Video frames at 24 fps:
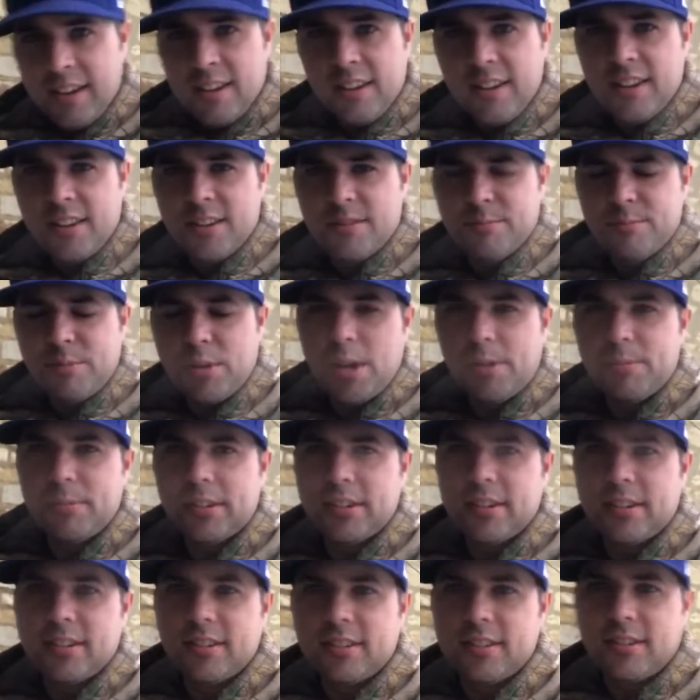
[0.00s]
And probably
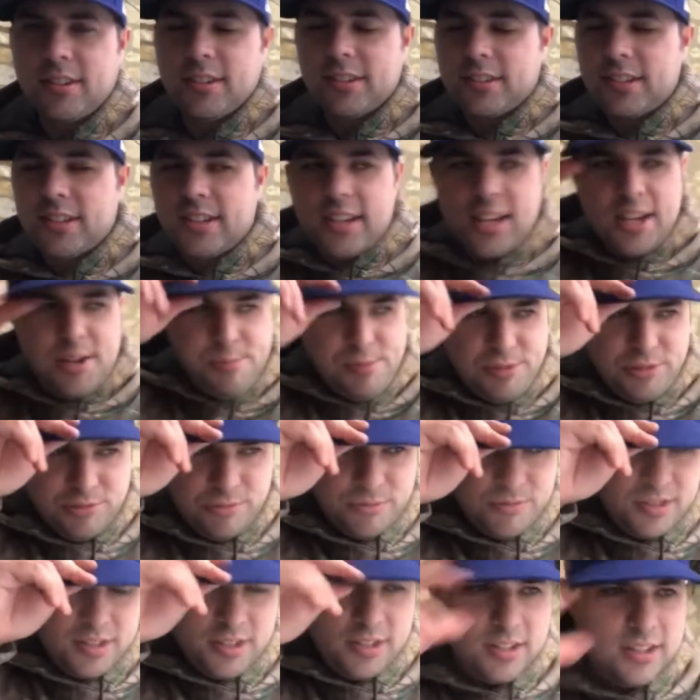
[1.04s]
going to cook today
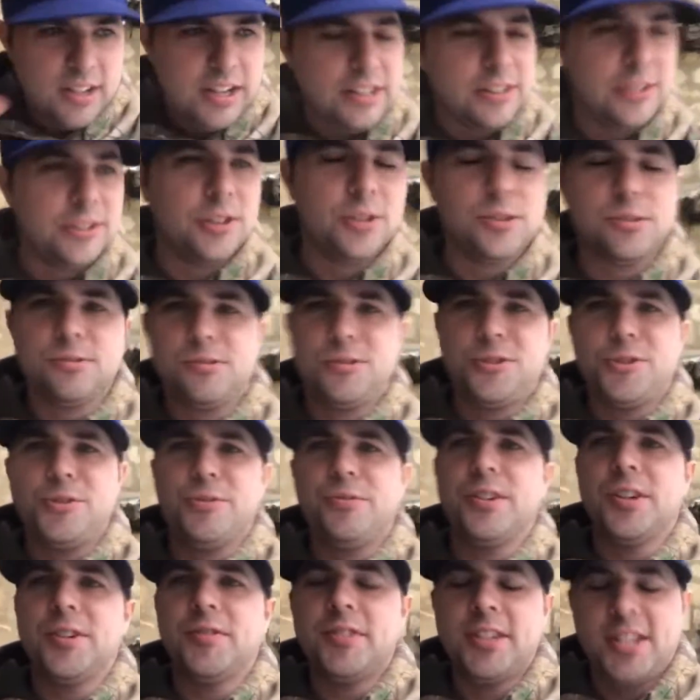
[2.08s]
between, I don't know,
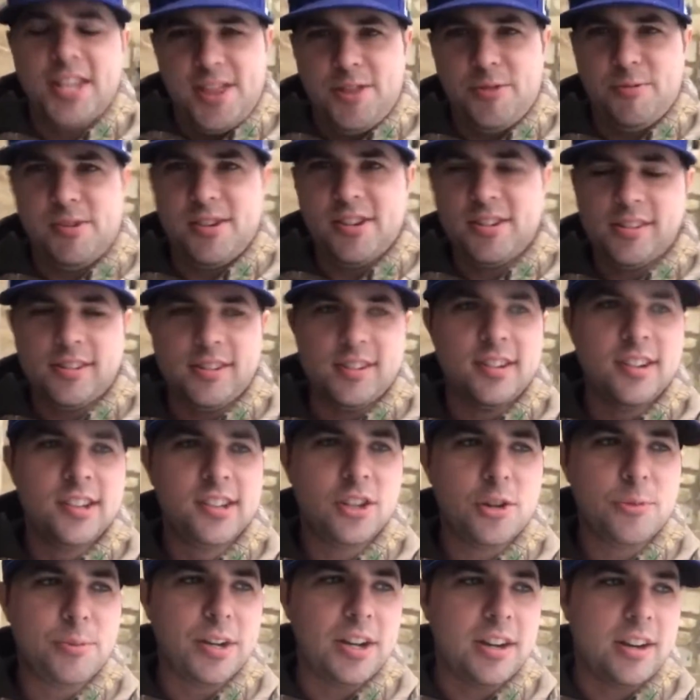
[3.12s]
250, 300. A
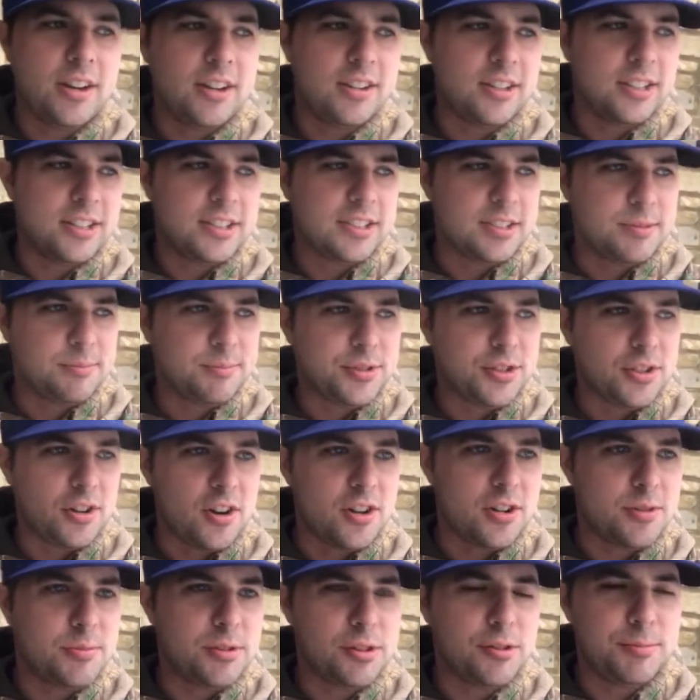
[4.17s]
little bit hotter because I'm
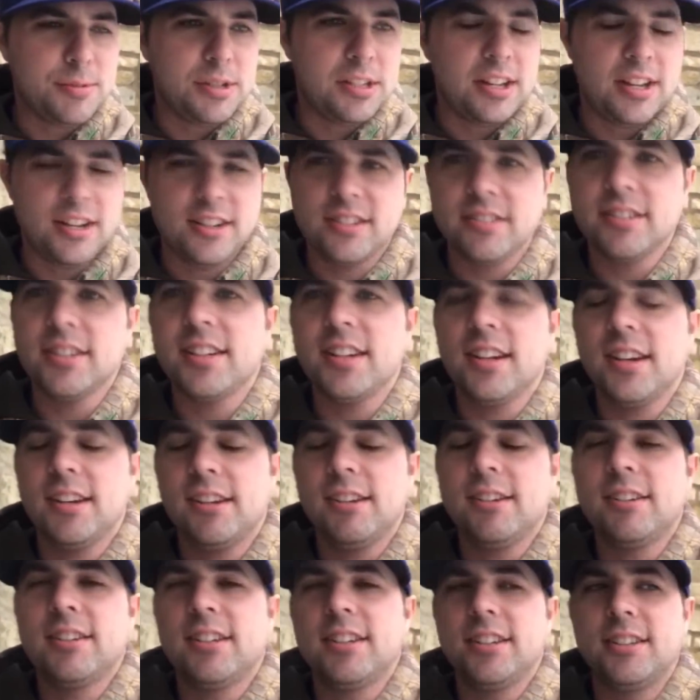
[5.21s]
starting them a little bit later in the
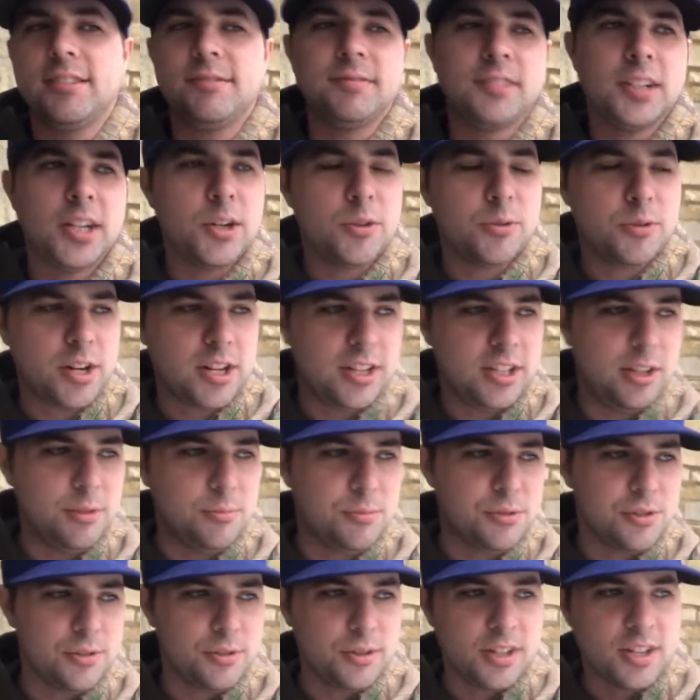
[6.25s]
day and I want to eat them
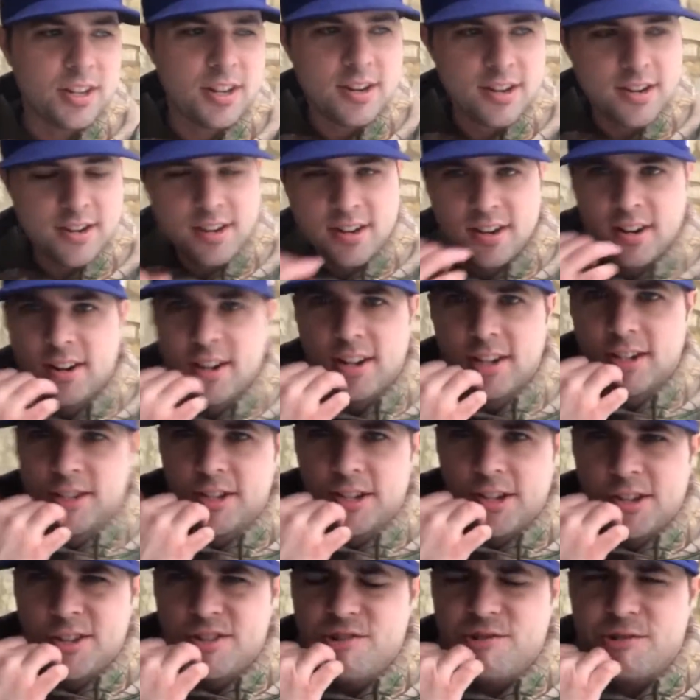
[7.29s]
sooner.
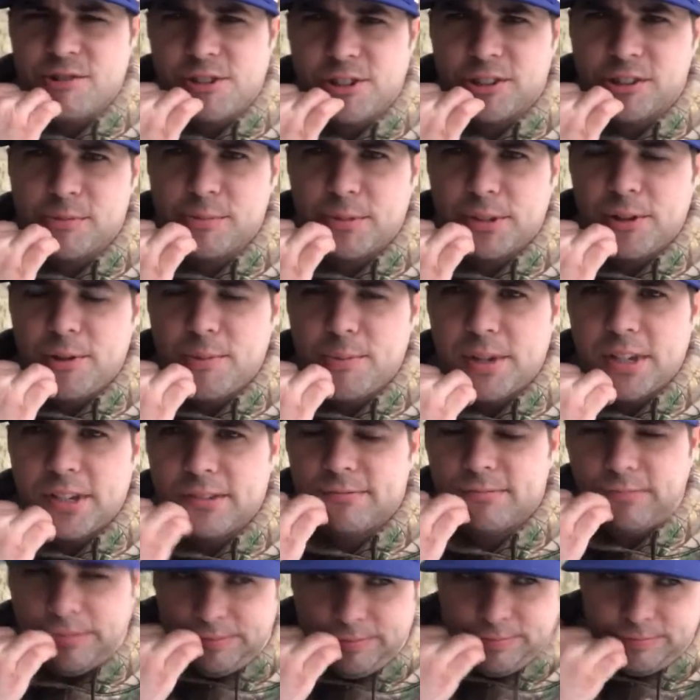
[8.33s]
So we'll cook them a little bit
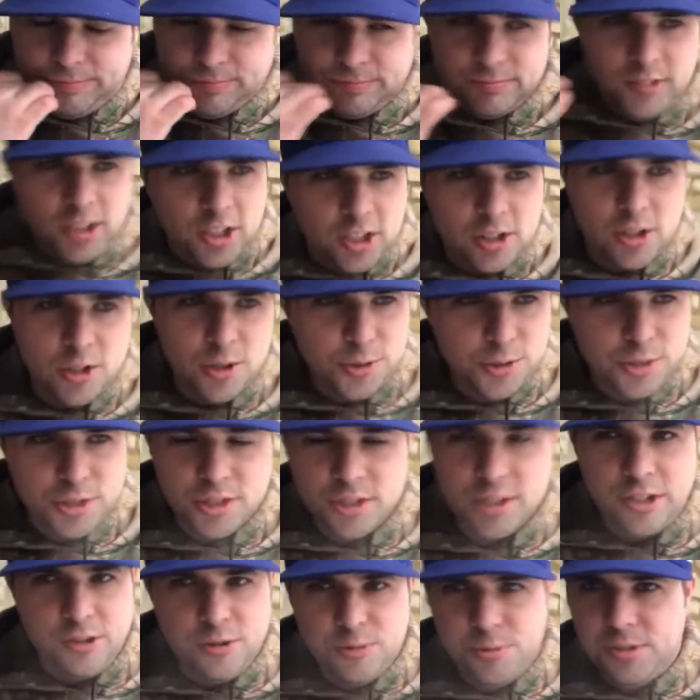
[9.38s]

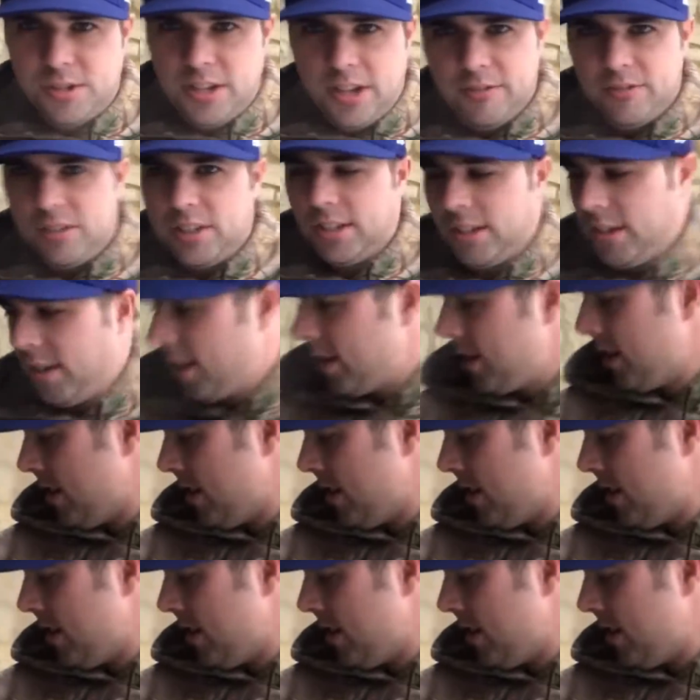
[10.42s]
closer to 270.